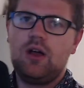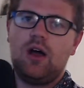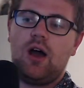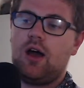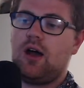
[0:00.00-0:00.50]

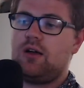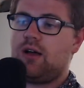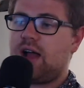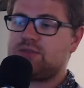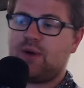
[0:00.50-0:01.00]
I
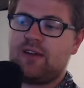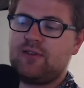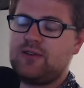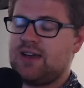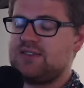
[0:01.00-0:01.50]
had to wait a few
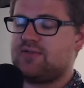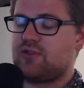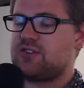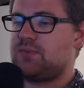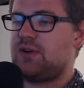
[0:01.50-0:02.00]
days for a
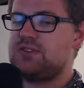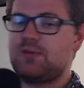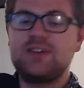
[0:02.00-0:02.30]
response, but I